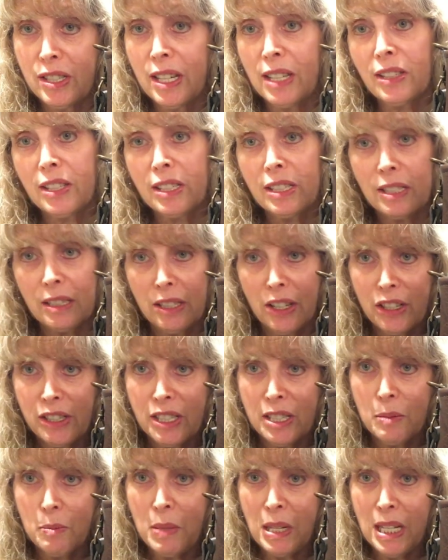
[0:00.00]
and the
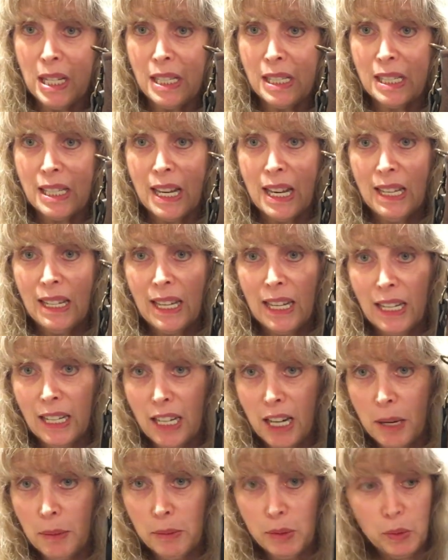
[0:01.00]
deluxe means that it
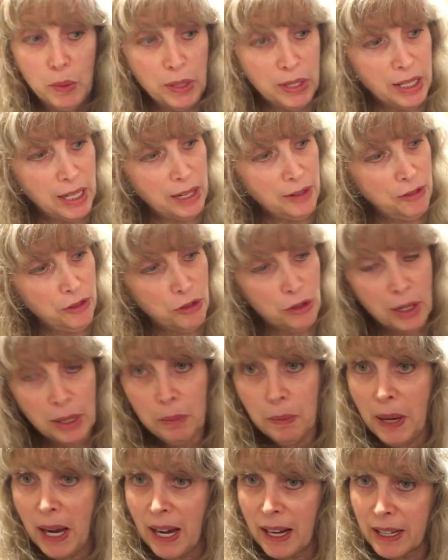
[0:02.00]
comes with a front
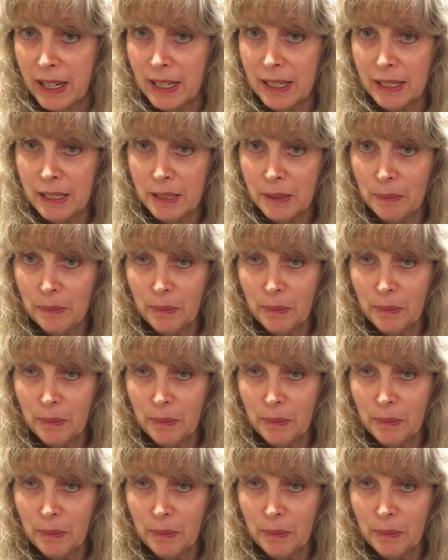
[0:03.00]
pocket,